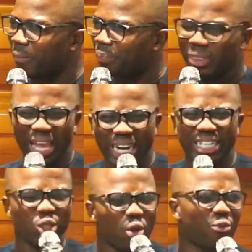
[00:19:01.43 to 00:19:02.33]
it is
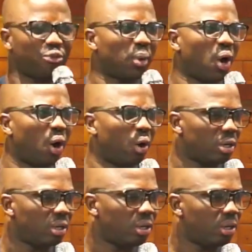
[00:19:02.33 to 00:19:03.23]
not from God.
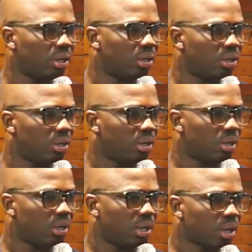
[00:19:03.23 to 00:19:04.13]

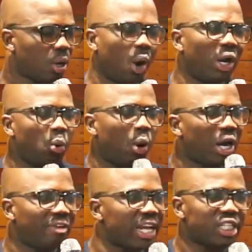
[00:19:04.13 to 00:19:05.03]
Call it whatever,
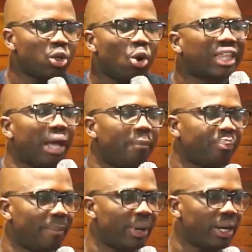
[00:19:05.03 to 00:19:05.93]
it's not your
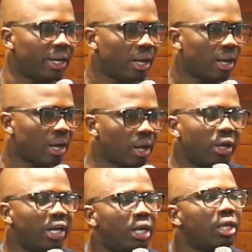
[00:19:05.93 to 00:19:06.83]
temperament. God
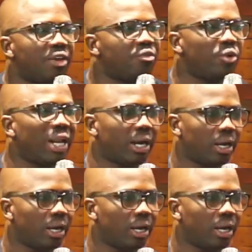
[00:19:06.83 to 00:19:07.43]
didn't give you that.